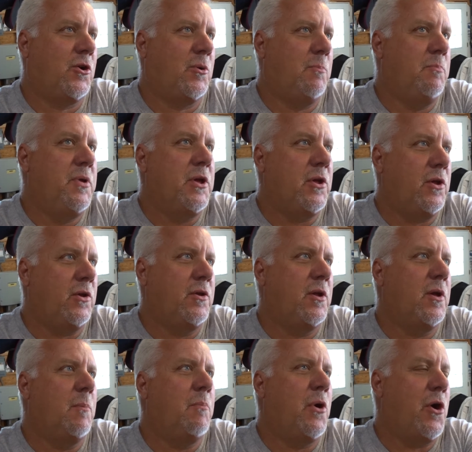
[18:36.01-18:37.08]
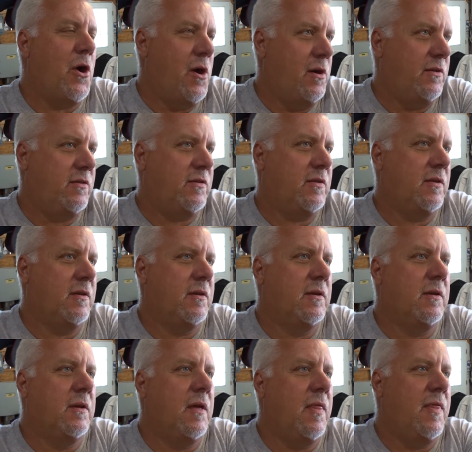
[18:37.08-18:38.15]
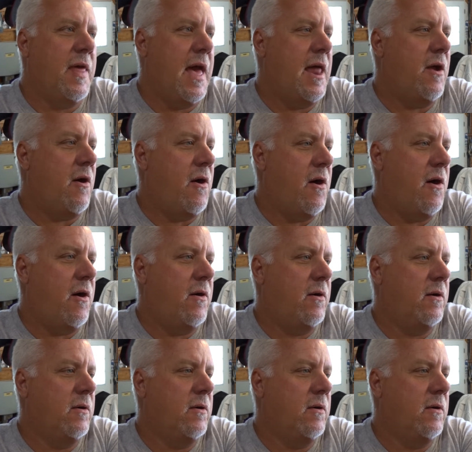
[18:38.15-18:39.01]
build parts that are